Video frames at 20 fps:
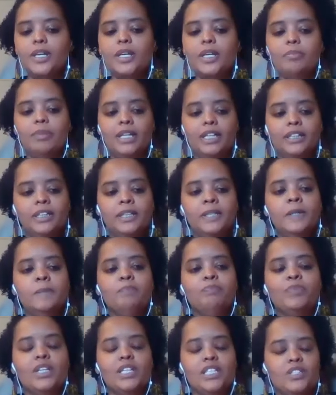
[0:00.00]
but
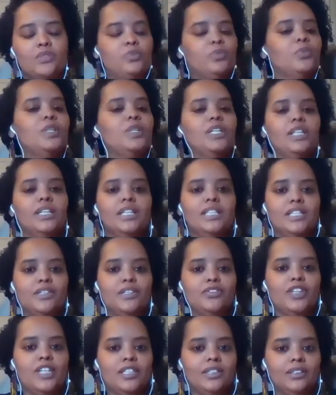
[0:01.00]
it's really
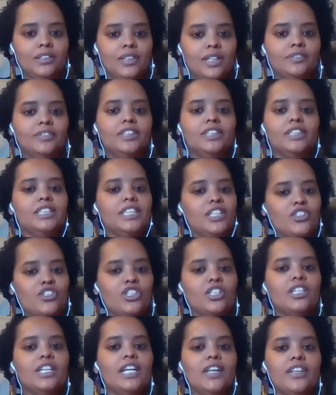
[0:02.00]
different
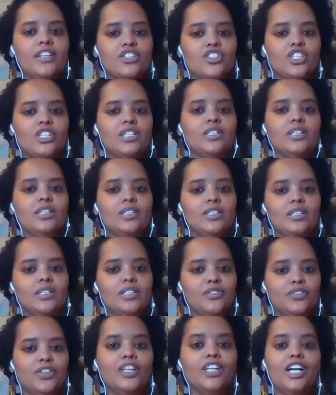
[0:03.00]
conversation now that she has a
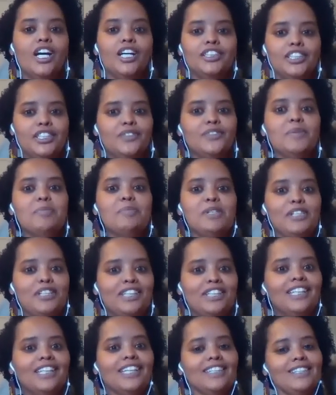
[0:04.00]
different cognitive
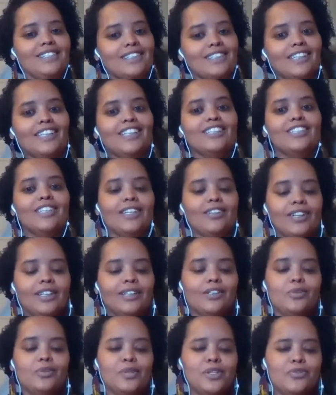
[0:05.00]
ability at 6. Like, right,
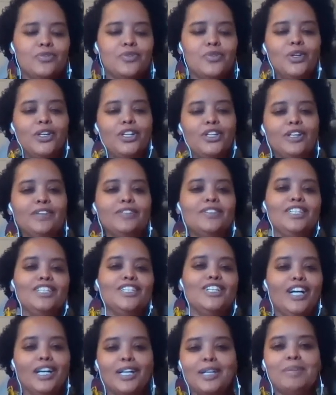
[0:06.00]
3 and 4, you have to
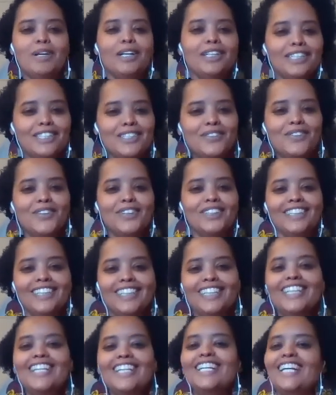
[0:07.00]
talk about it
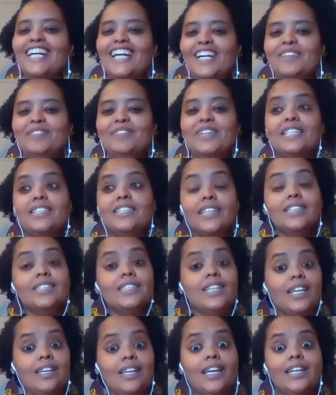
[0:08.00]
differently. At 6,
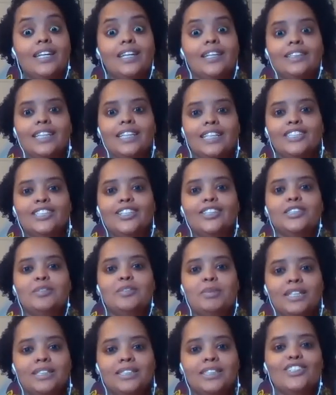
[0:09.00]
they get it. They start to
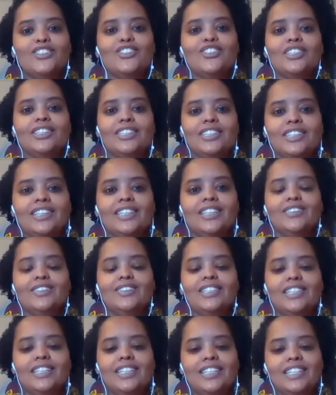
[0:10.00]
pay attention to those things.